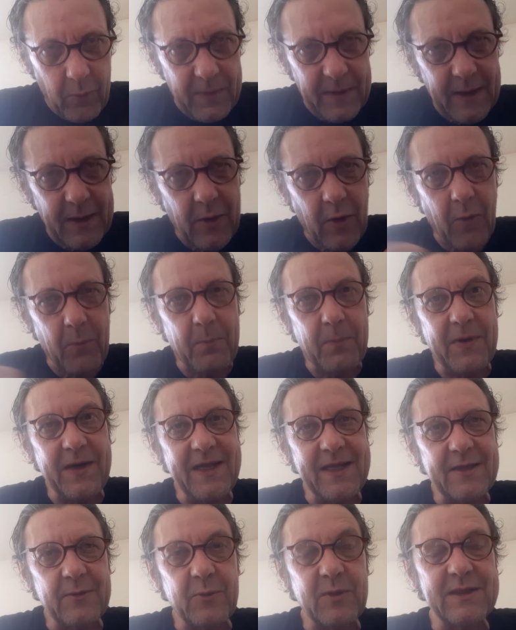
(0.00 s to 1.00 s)
being
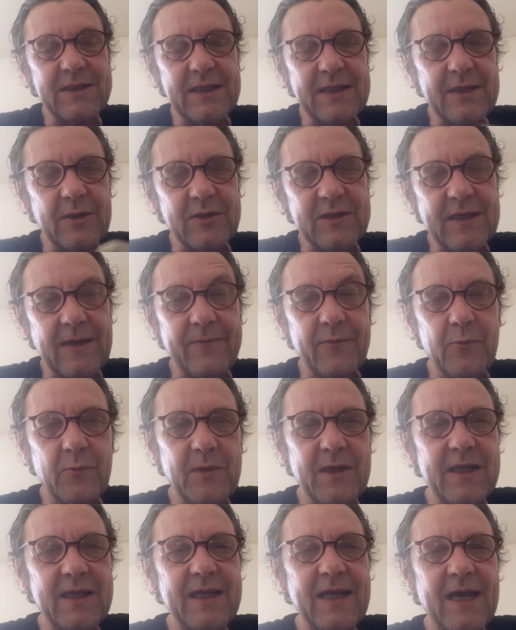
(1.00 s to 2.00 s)
complete within yourself, to
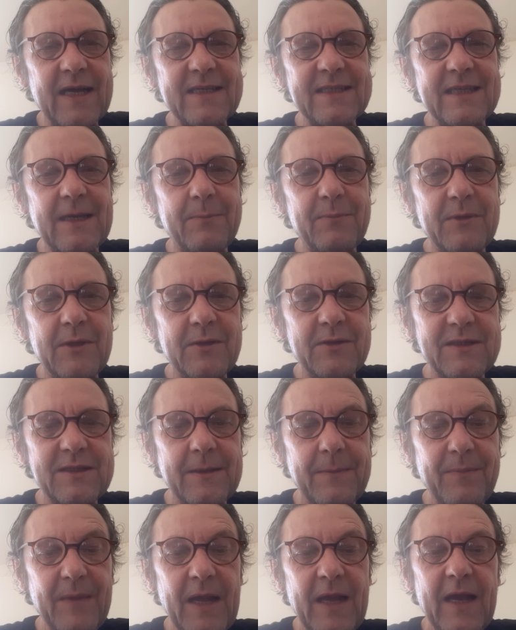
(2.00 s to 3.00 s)
be in the acceptance.
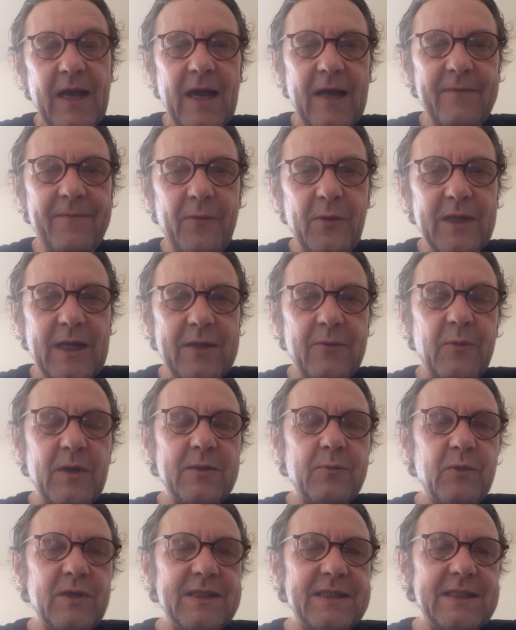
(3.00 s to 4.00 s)
And for that,
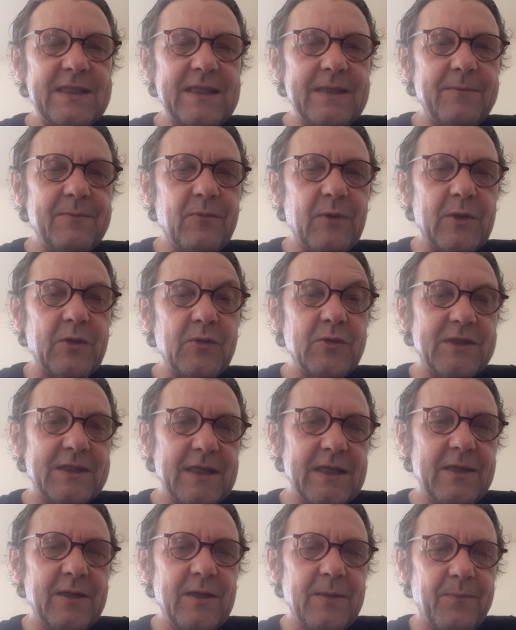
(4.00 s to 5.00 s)
right, we see what you
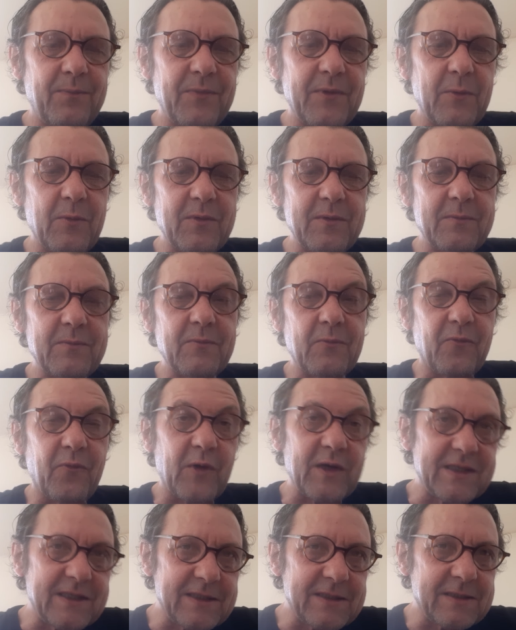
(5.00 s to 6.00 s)
see.
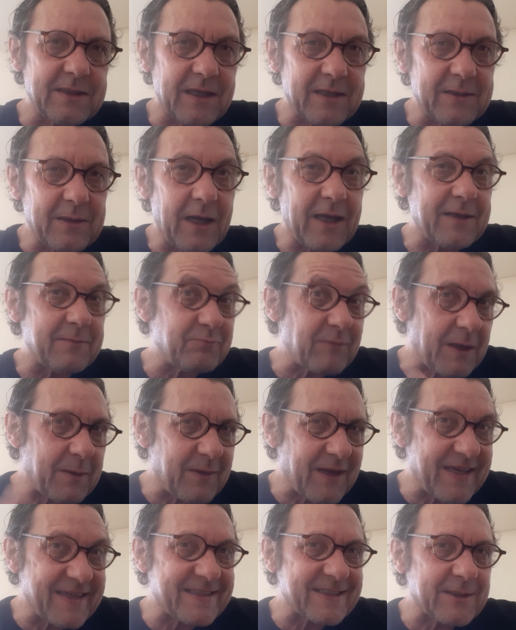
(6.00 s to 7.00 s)
I
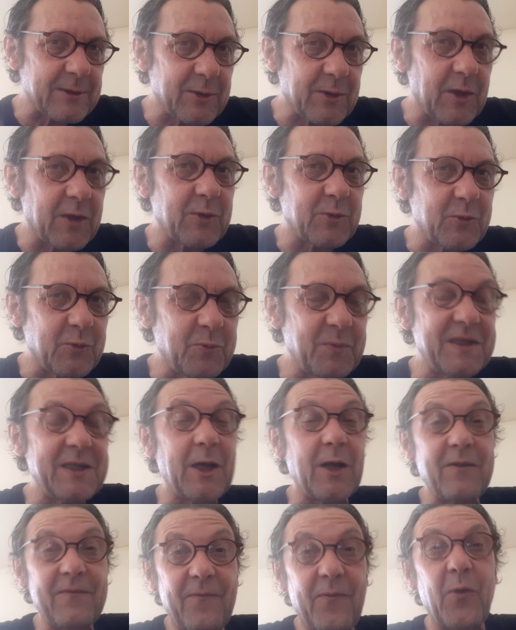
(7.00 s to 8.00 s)
asked them to be
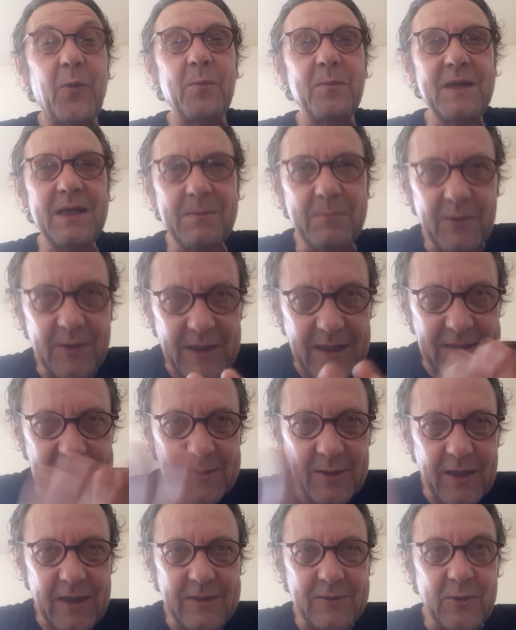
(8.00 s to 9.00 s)
done for me, but as
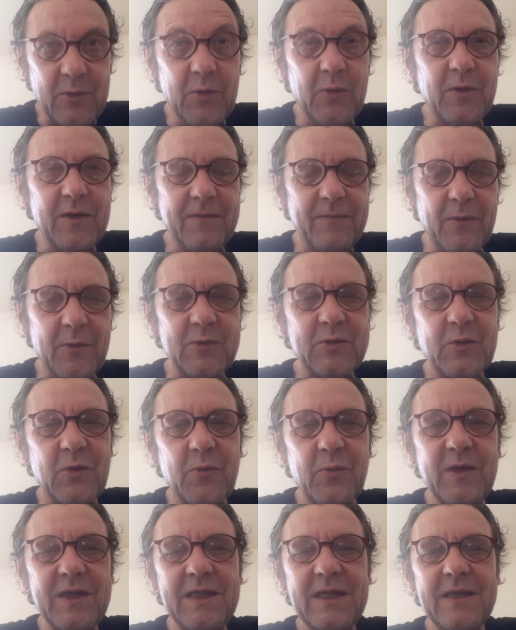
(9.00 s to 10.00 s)
a universal
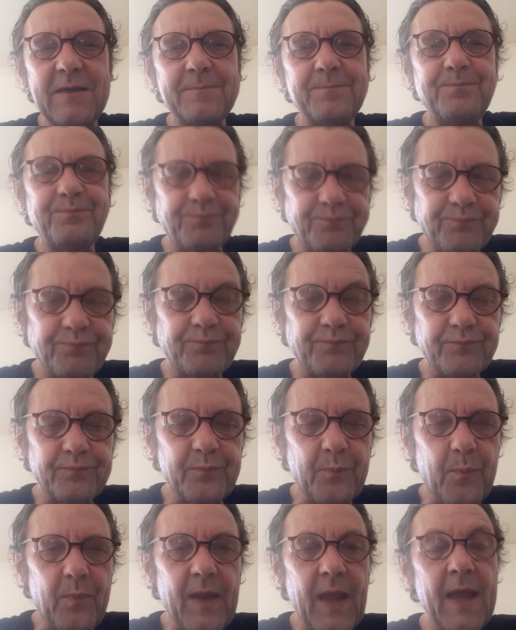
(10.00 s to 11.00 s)
reading.
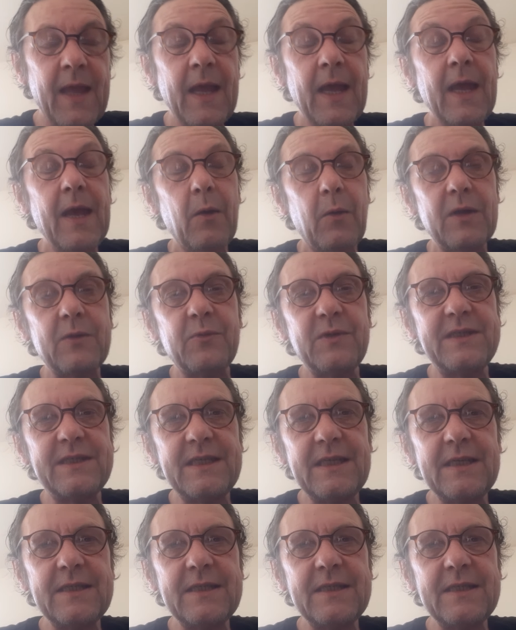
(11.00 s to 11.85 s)
What we see